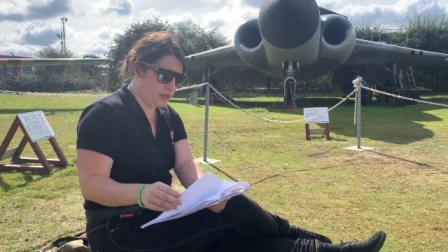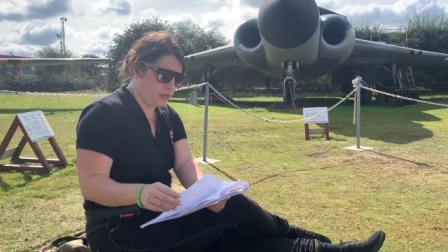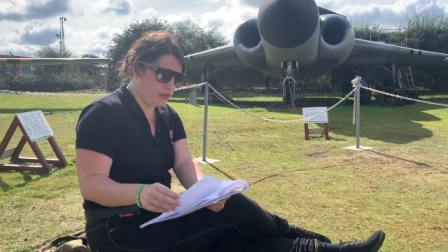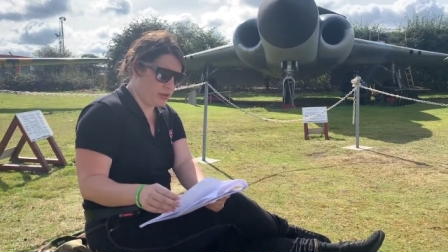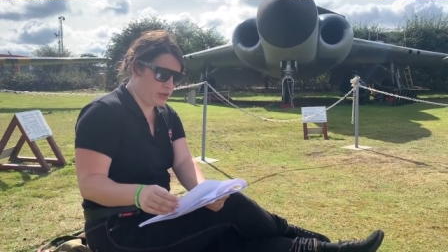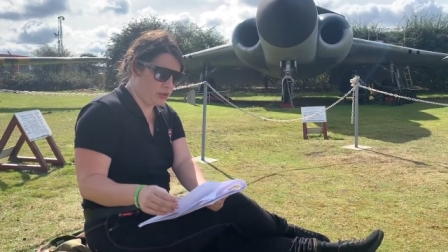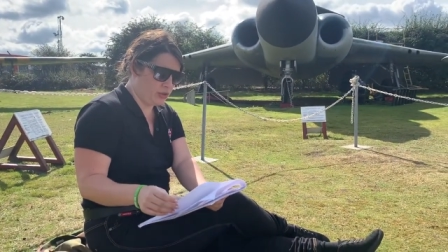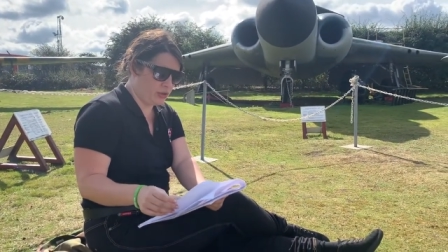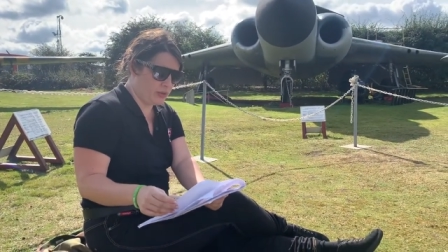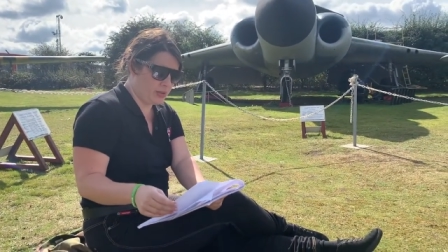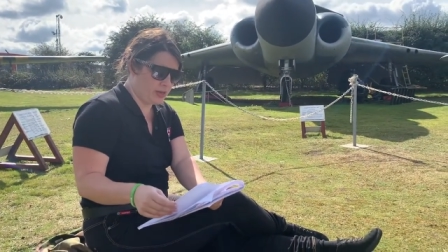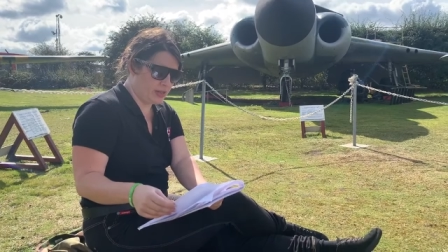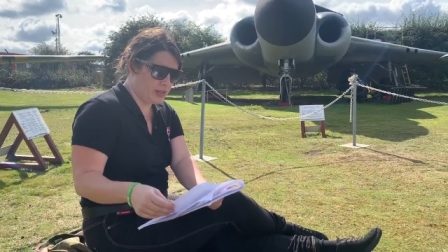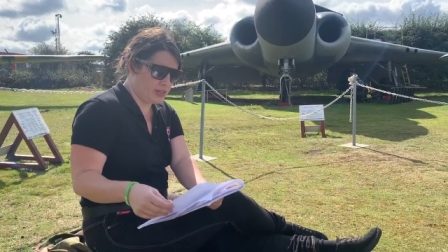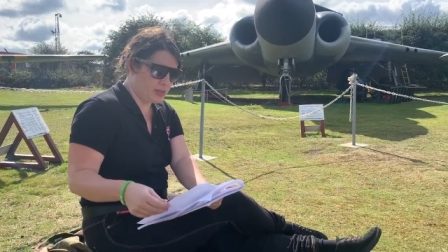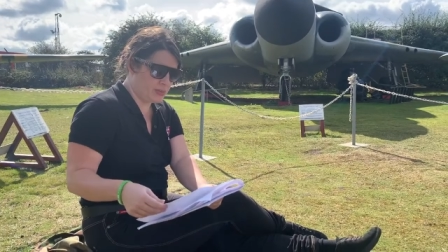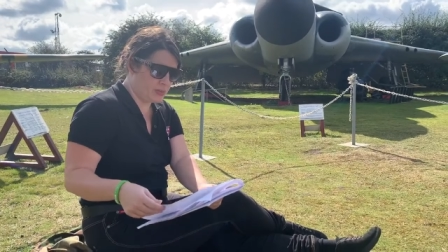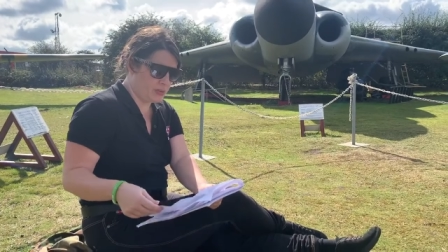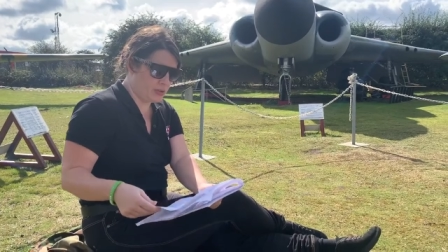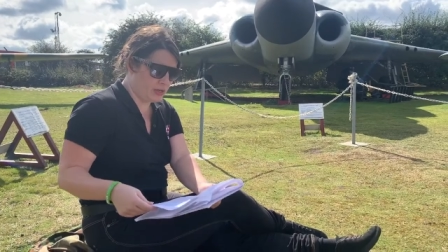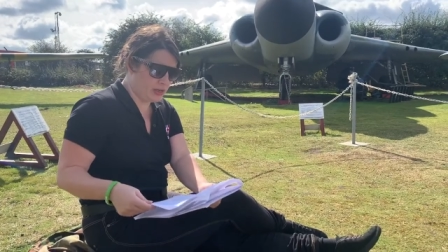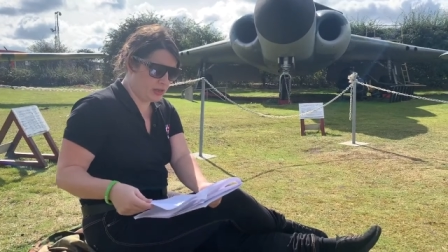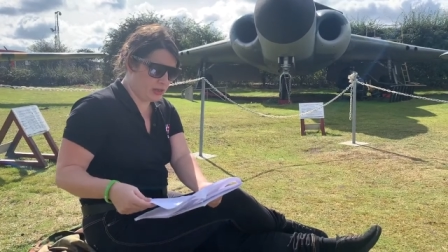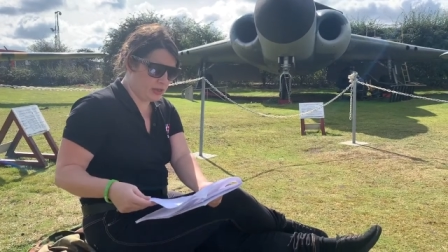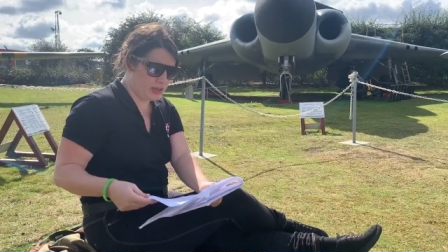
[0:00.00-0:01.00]
Hume and
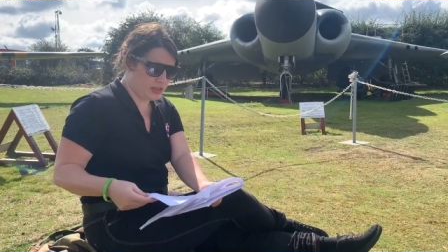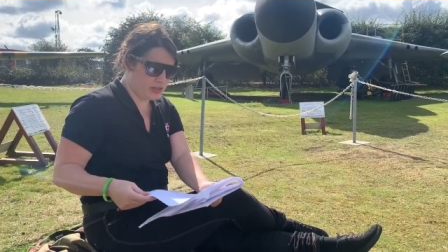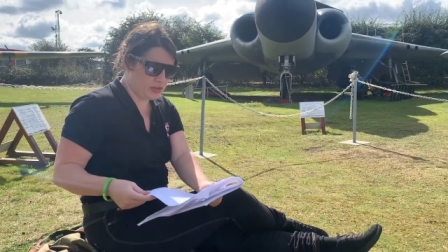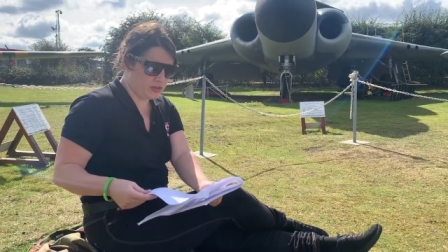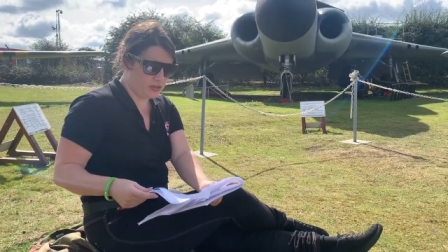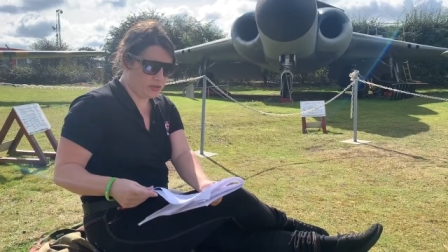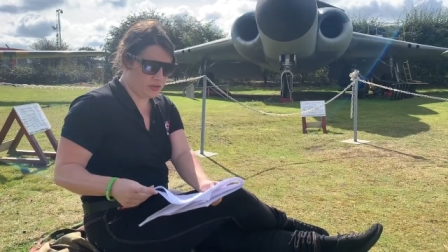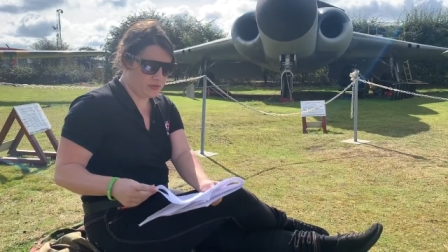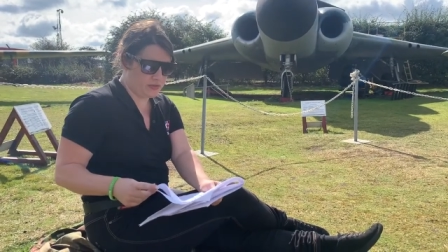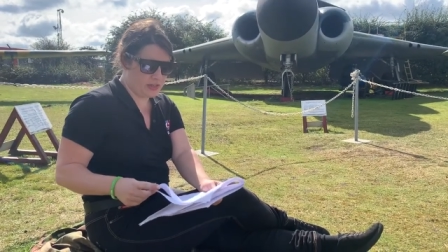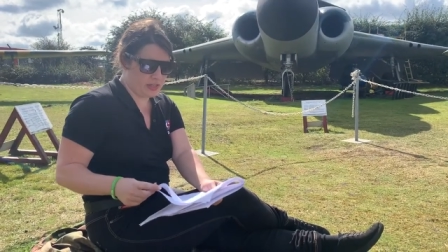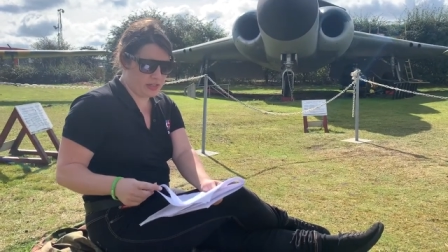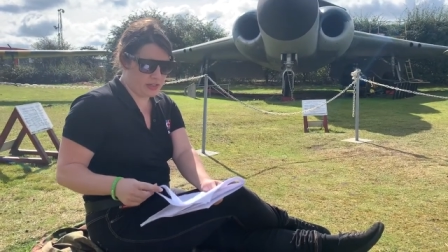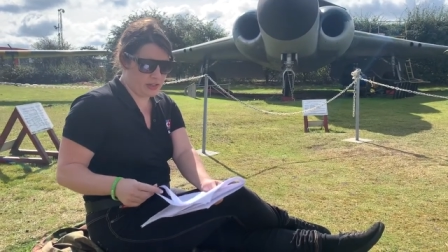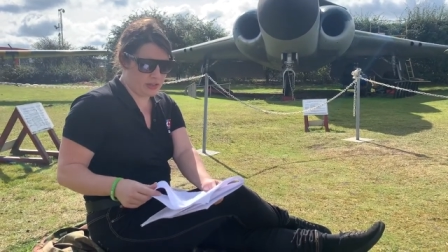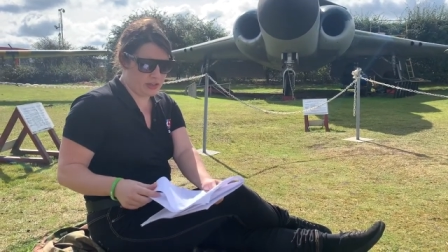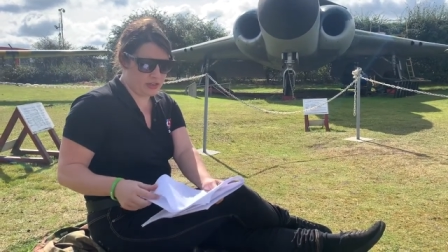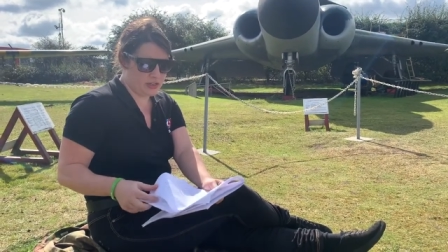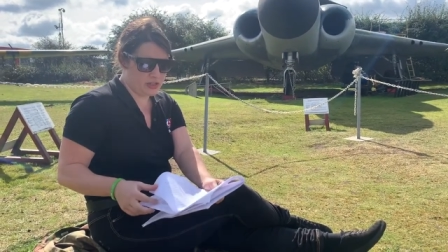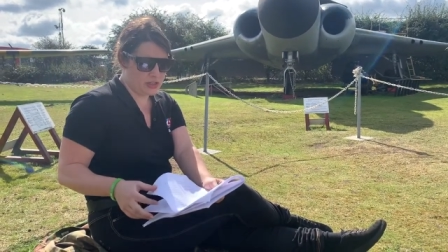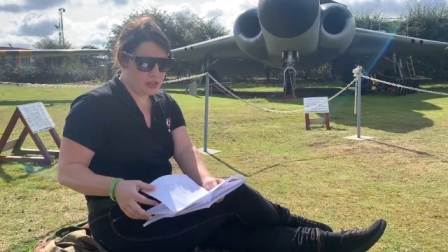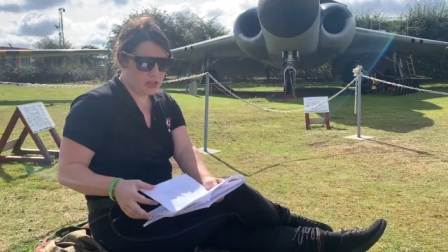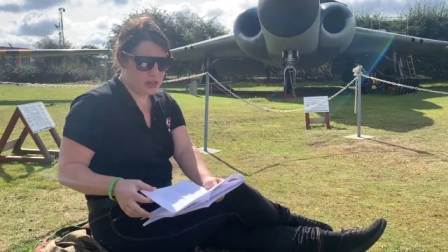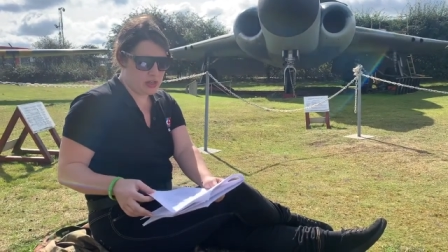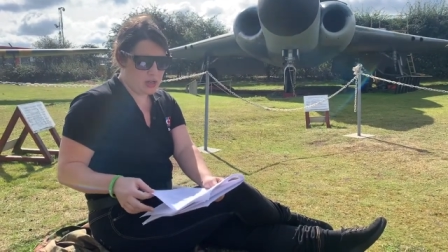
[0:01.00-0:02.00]
Smollett, History of
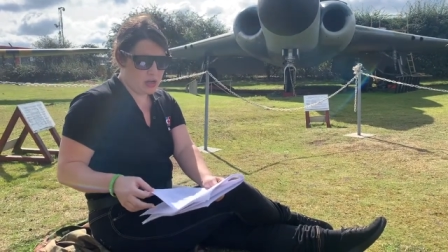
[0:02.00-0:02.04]
England,